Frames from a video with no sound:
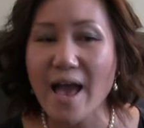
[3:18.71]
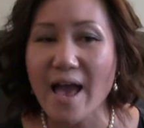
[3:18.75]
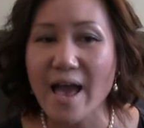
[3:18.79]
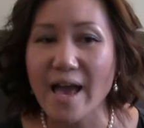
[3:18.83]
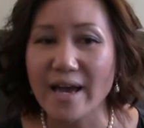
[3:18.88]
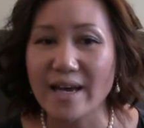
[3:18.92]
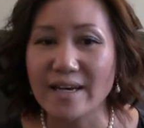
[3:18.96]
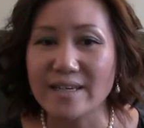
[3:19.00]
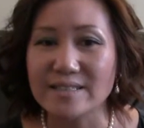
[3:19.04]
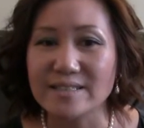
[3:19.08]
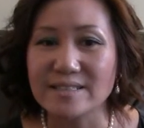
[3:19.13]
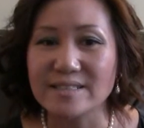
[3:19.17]

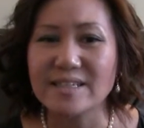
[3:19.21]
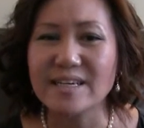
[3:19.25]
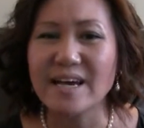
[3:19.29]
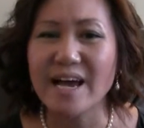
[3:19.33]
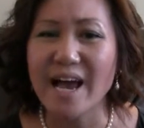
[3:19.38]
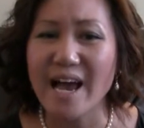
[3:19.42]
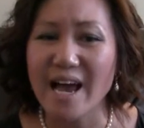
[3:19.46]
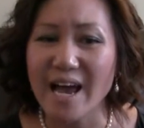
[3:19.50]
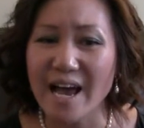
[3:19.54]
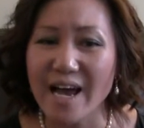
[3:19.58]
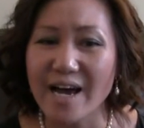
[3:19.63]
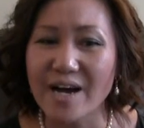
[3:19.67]
And
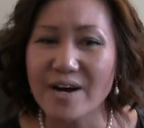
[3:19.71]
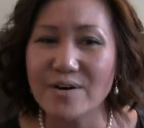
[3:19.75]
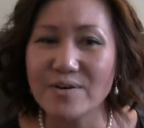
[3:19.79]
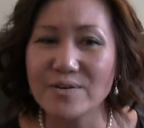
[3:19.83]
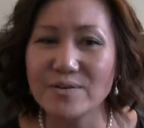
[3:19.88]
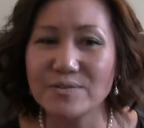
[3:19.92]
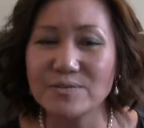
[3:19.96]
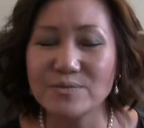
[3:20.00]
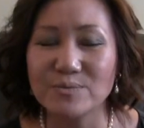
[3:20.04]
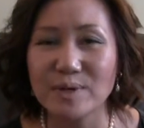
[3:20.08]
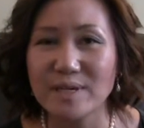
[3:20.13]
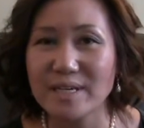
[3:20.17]

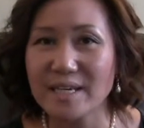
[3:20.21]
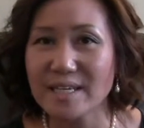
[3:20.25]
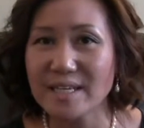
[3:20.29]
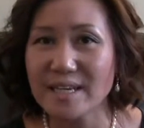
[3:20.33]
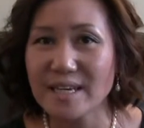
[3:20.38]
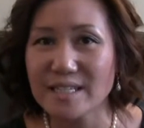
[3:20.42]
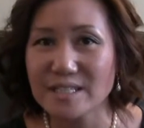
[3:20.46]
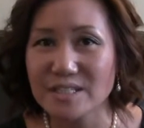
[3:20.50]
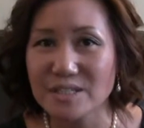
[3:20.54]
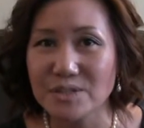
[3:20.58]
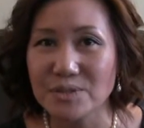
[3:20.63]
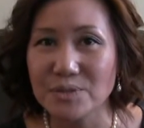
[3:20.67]
what can
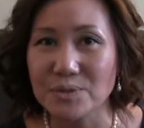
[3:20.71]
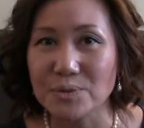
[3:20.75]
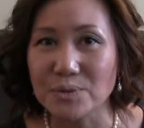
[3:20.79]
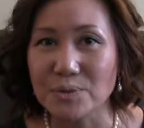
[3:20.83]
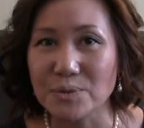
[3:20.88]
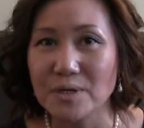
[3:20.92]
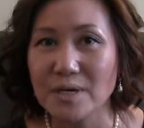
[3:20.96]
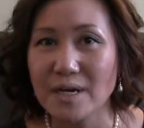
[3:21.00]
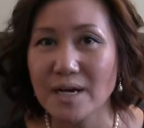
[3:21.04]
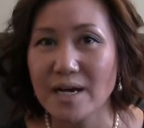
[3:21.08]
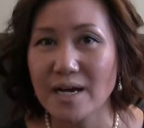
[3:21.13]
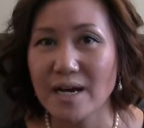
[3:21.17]
I
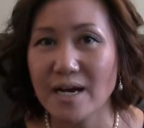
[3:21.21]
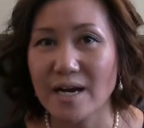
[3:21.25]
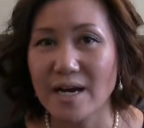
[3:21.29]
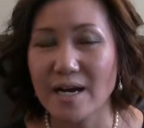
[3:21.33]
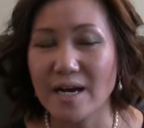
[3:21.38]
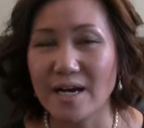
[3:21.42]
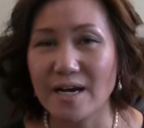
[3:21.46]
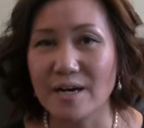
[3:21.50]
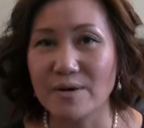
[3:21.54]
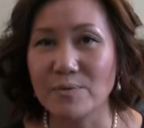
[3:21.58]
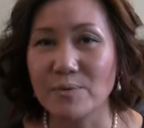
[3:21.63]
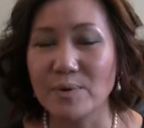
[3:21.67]
do?
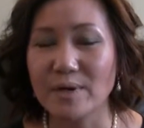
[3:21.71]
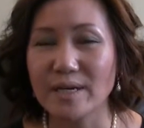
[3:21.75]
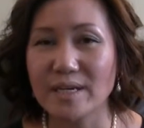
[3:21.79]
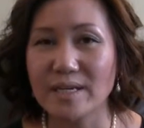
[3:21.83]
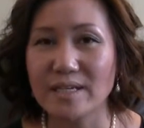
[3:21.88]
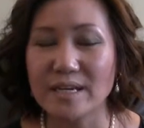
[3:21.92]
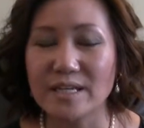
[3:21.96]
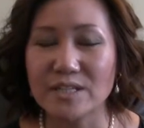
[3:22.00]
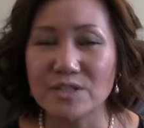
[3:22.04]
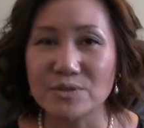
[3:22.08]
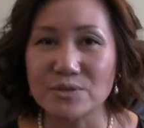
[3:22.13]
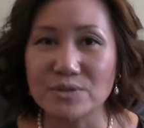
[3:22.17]
What
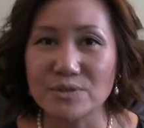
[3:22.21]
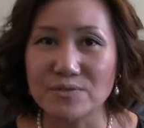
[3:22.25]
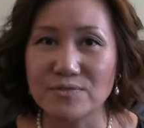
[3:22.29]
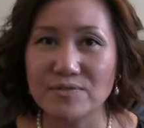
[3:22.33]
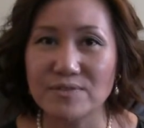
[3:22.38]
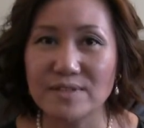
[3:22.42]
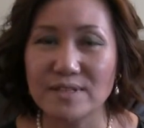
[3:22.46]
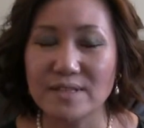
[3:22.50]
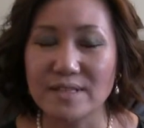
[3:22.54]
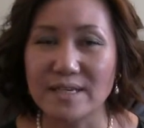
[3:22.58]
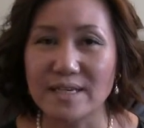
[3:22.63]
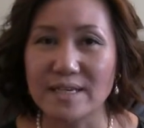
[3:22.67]
can I do
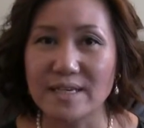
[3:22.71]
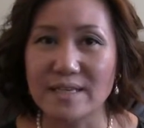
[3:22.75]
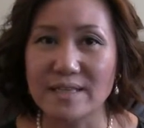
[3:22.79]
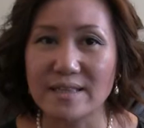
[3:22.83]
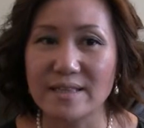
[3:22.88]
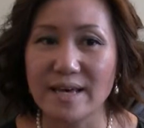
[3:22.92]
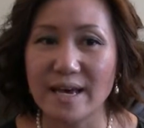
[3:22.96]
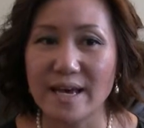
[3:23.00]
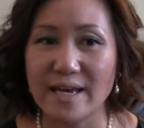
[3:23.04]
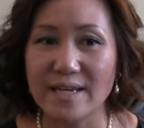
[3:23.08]
differently?